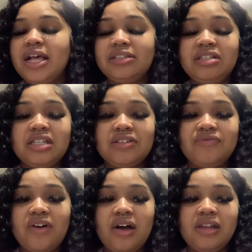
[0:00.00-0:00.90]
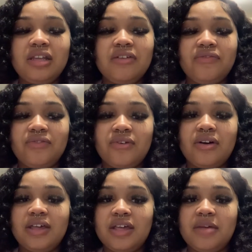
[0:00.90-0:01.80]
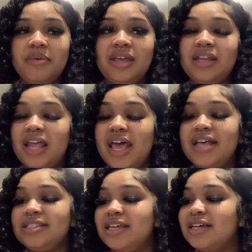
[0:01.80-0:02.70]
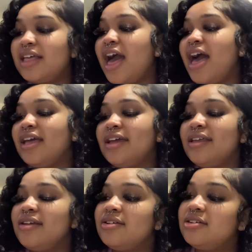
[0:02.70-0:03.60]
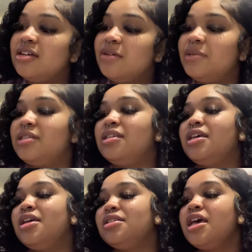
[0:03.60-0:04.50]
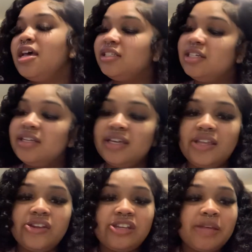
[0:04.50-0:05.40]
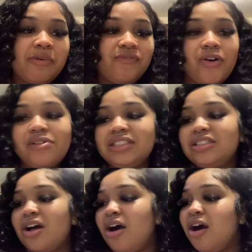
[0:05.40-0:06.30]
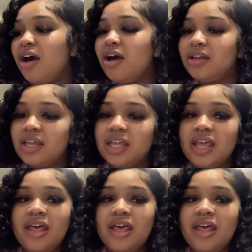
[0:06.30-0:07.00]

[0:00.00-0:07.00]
She's falling for him and hasn't gotten up since. Should've ended it before it started.